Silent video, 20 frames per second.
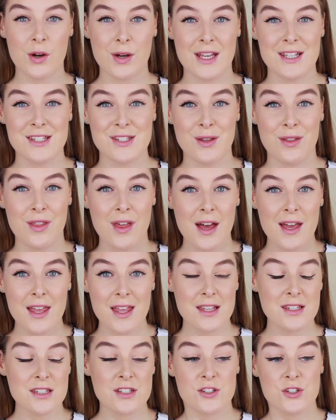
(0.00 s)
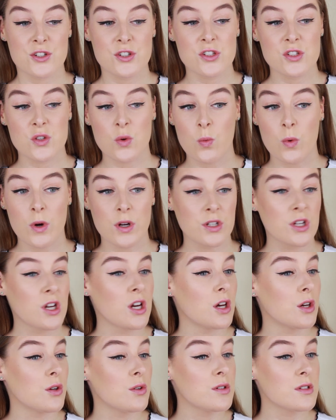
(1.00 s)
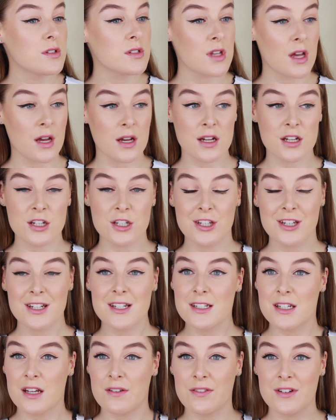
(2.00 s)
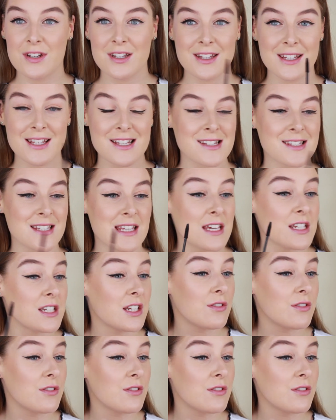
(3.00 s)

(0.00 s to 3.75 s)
Okay, so that is just one coat and you can definitely see a